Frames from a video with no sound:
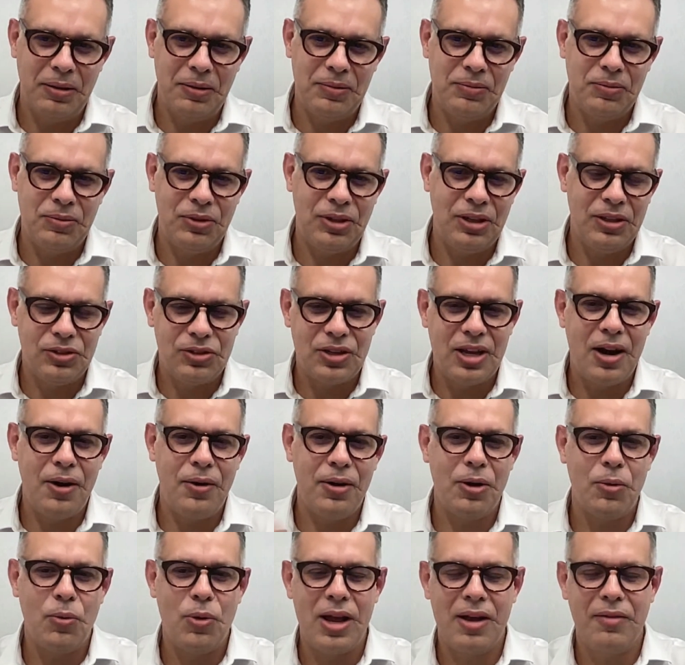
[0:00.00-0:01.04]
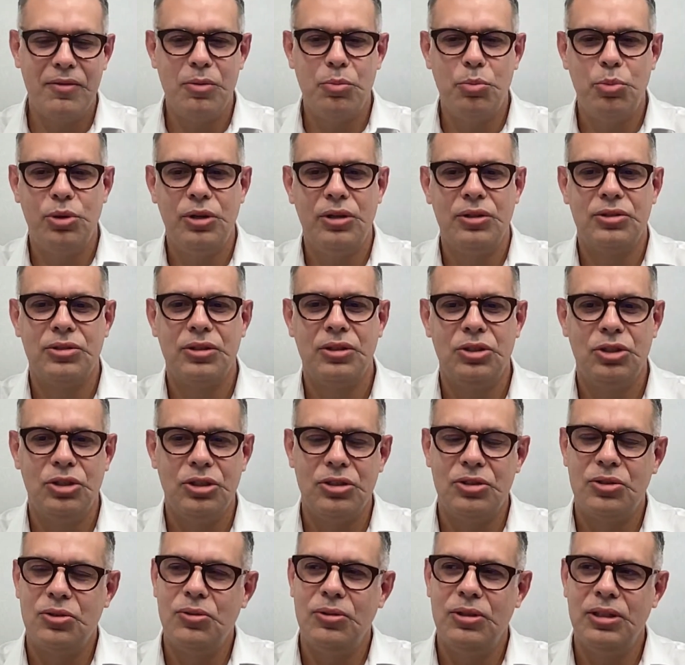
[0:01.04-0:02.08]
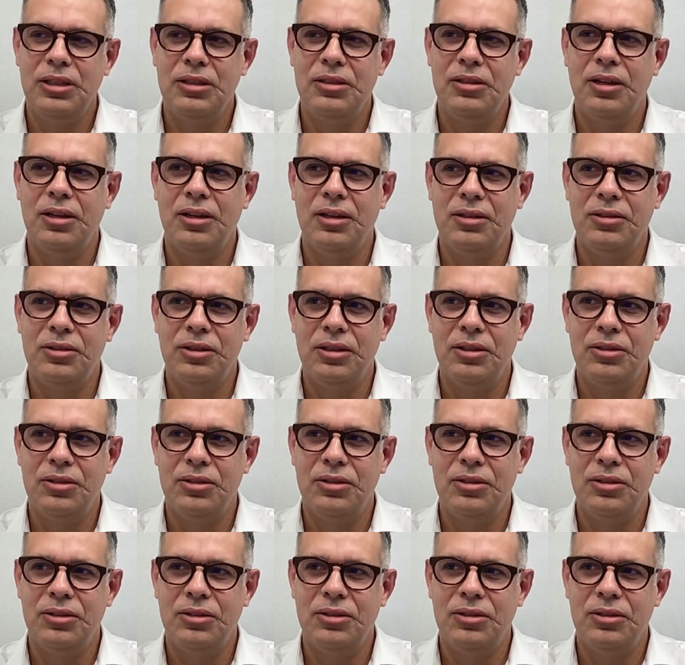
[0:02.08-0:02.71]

this area, we have a person just to lead the